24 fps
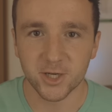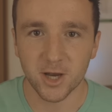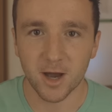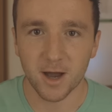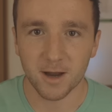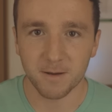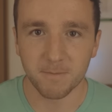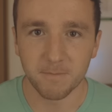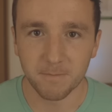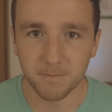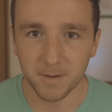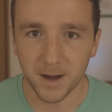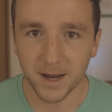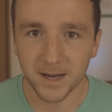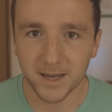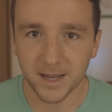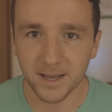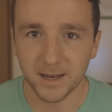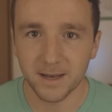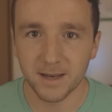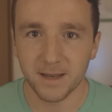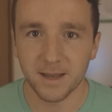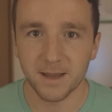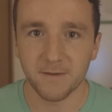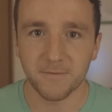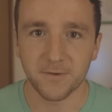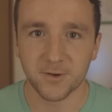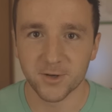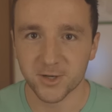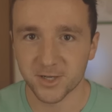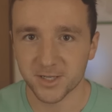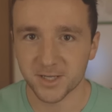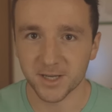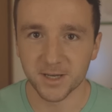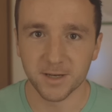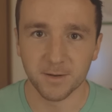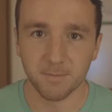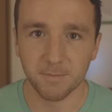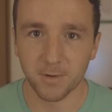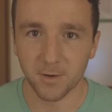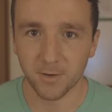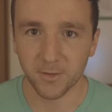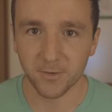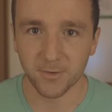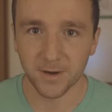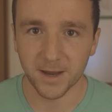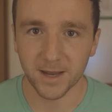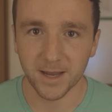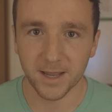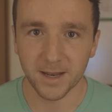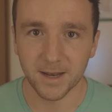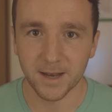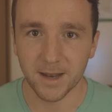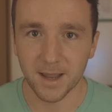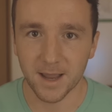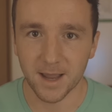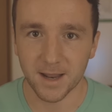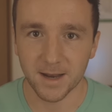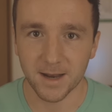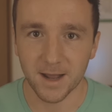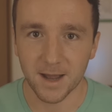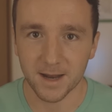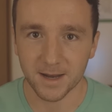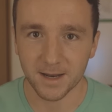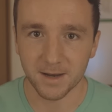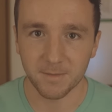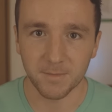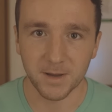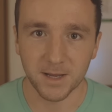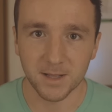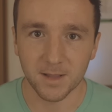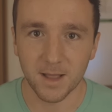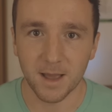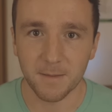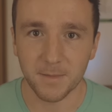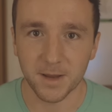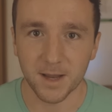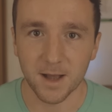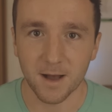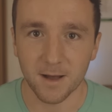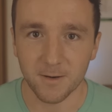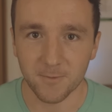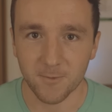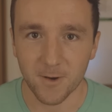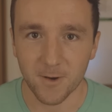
chalk bucket if you're just into bouldering and not going to be climbing on